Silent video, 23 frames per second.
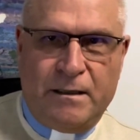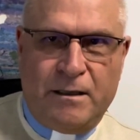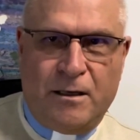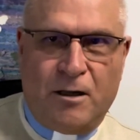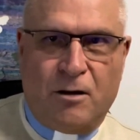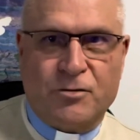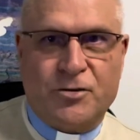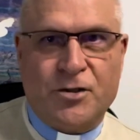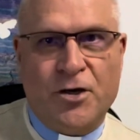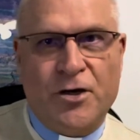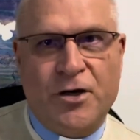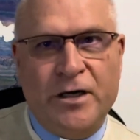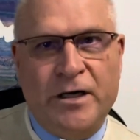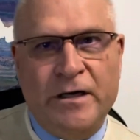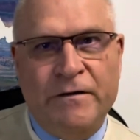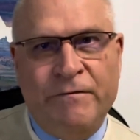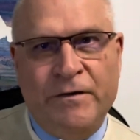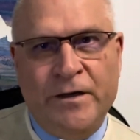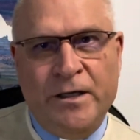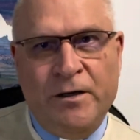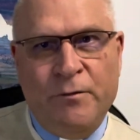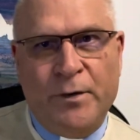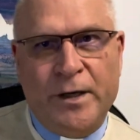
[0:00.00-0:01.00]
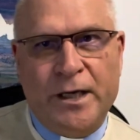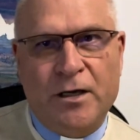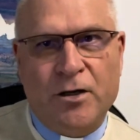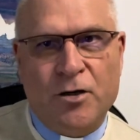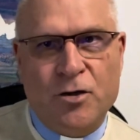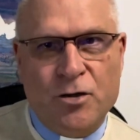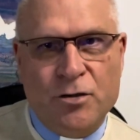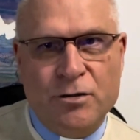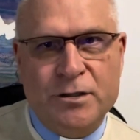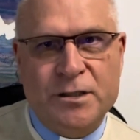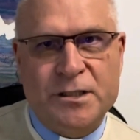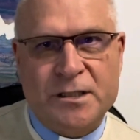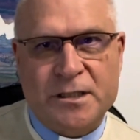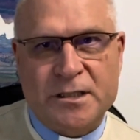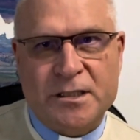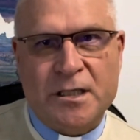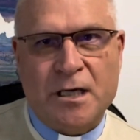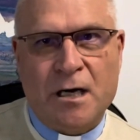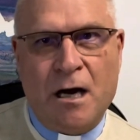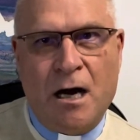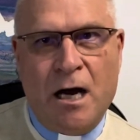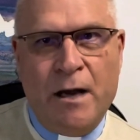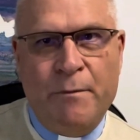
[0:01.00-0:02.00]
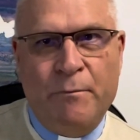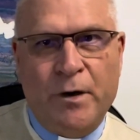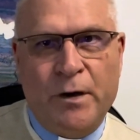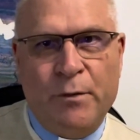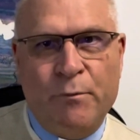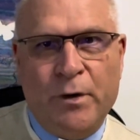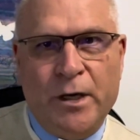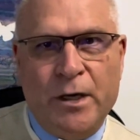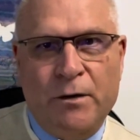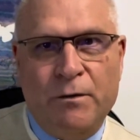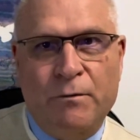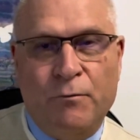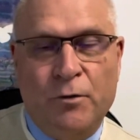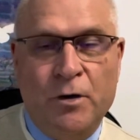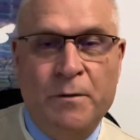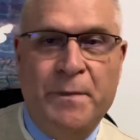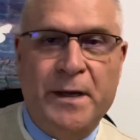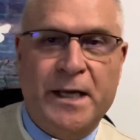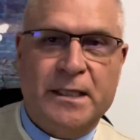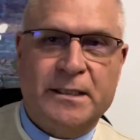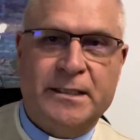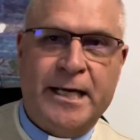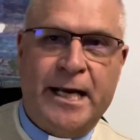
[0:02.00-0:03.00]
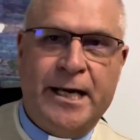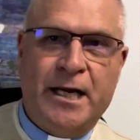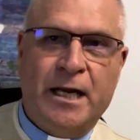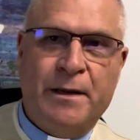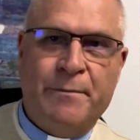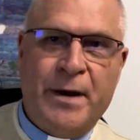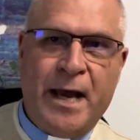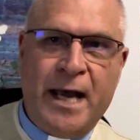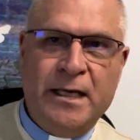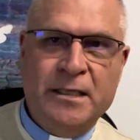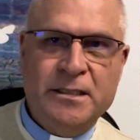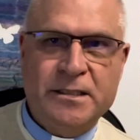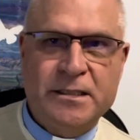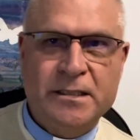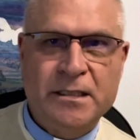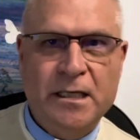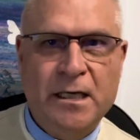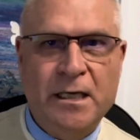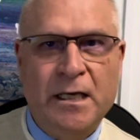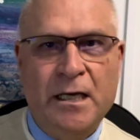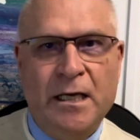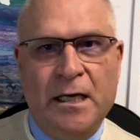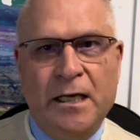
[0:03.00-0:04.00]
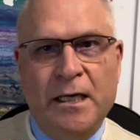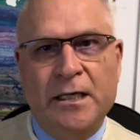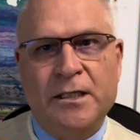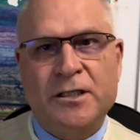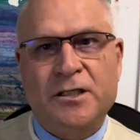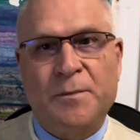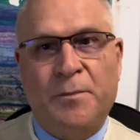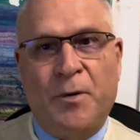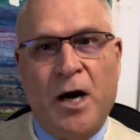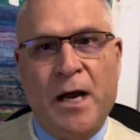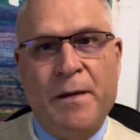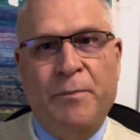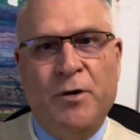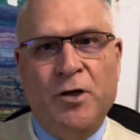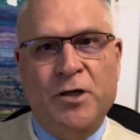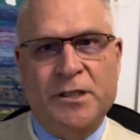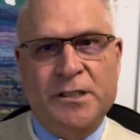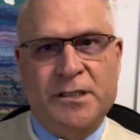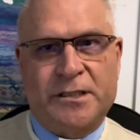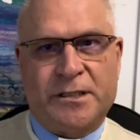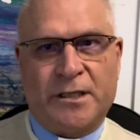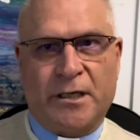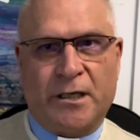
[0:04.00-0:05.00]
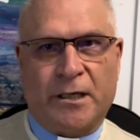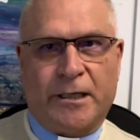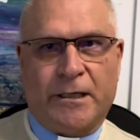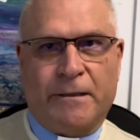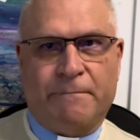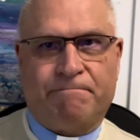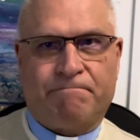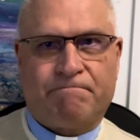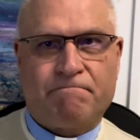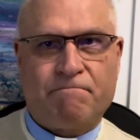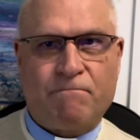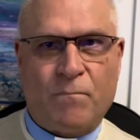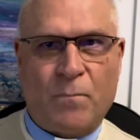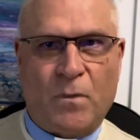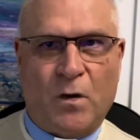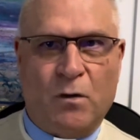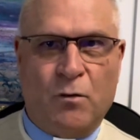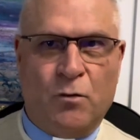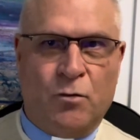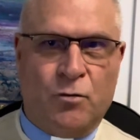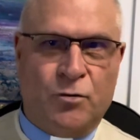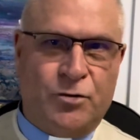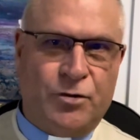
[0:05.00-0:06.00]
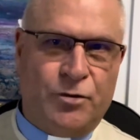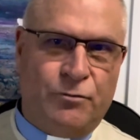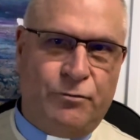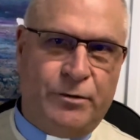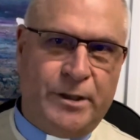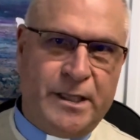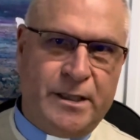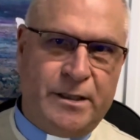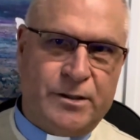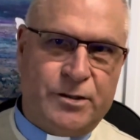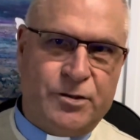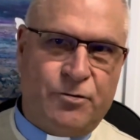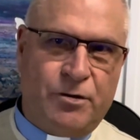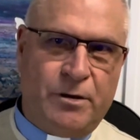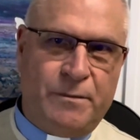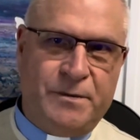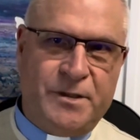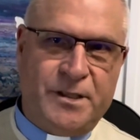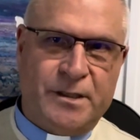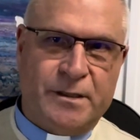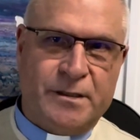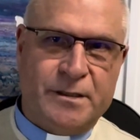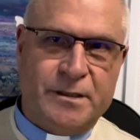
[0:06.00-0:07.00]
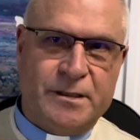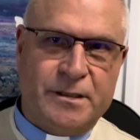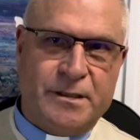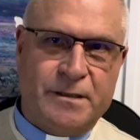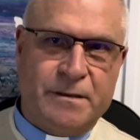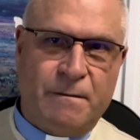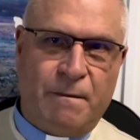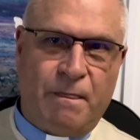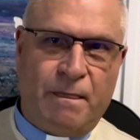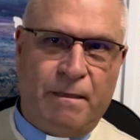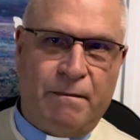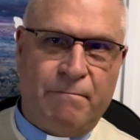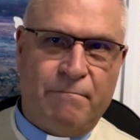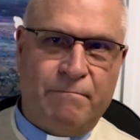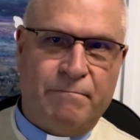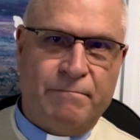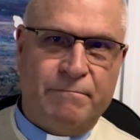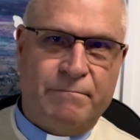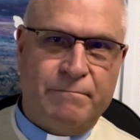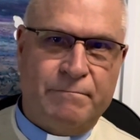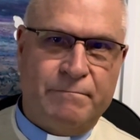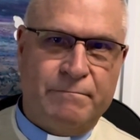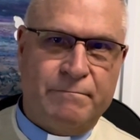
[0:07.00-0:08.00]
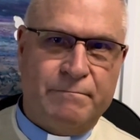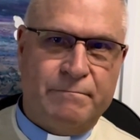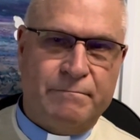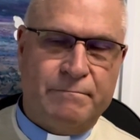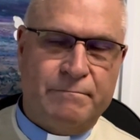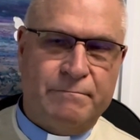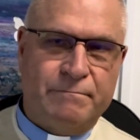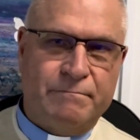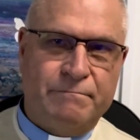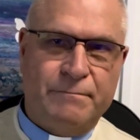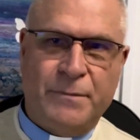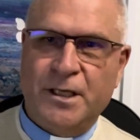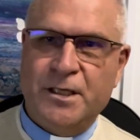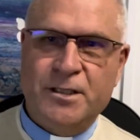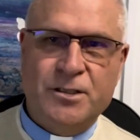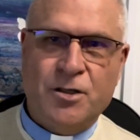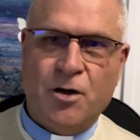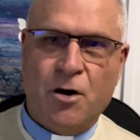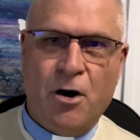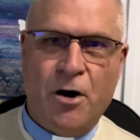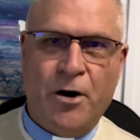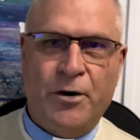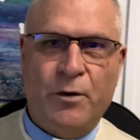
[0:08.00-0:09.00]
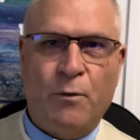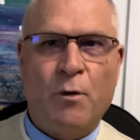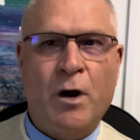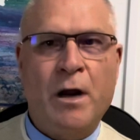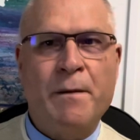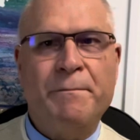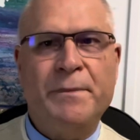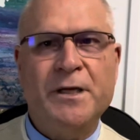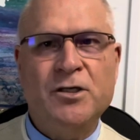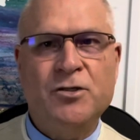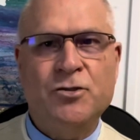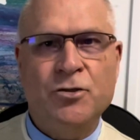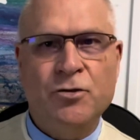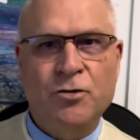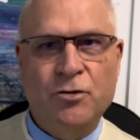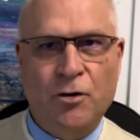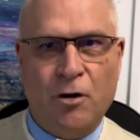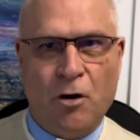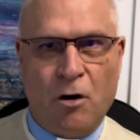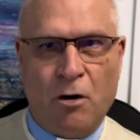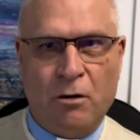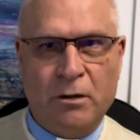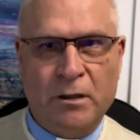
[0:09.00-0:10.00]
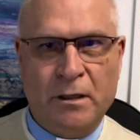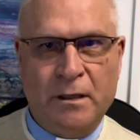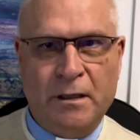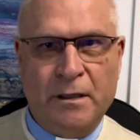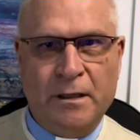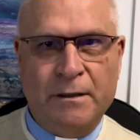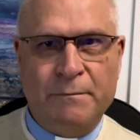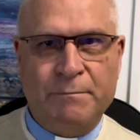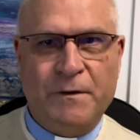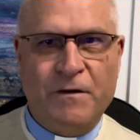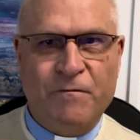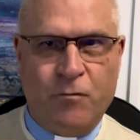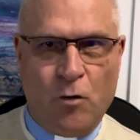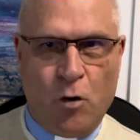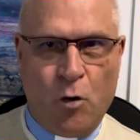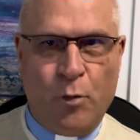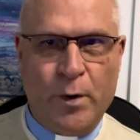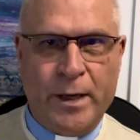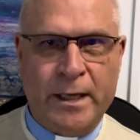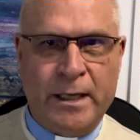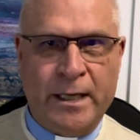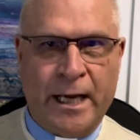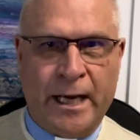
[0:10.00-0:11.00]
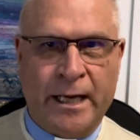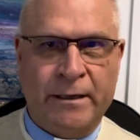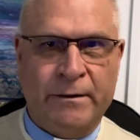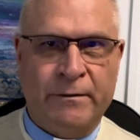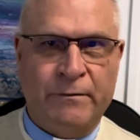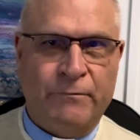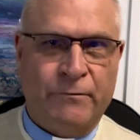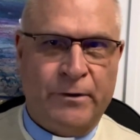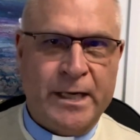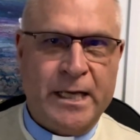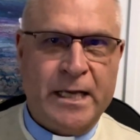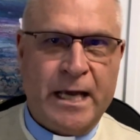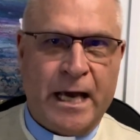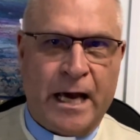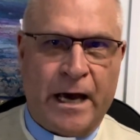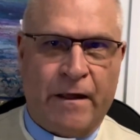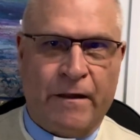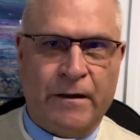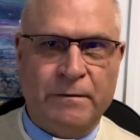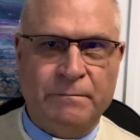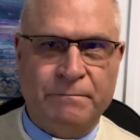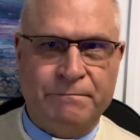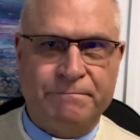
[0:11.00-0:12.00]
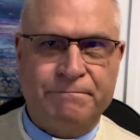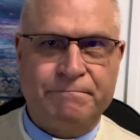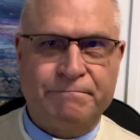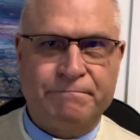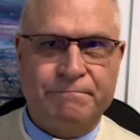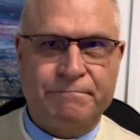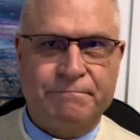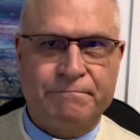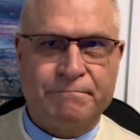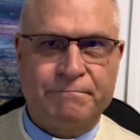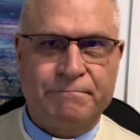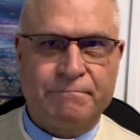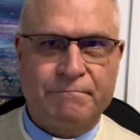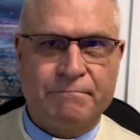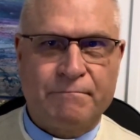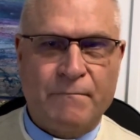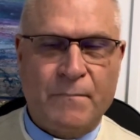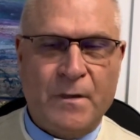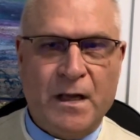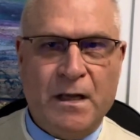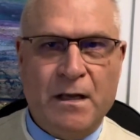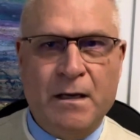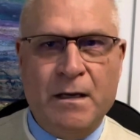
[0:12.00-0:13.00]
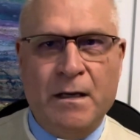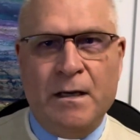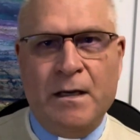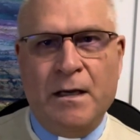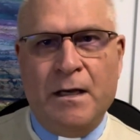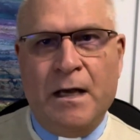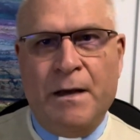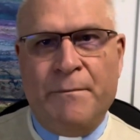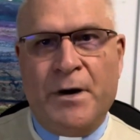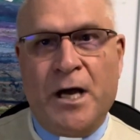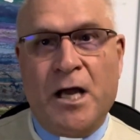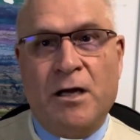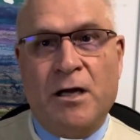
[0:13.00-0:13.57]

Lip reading: Alternatively, we can use the time when we would be attending Mass to pray personally or to read the scriptures. Please God, it won't be too long before we can regather. My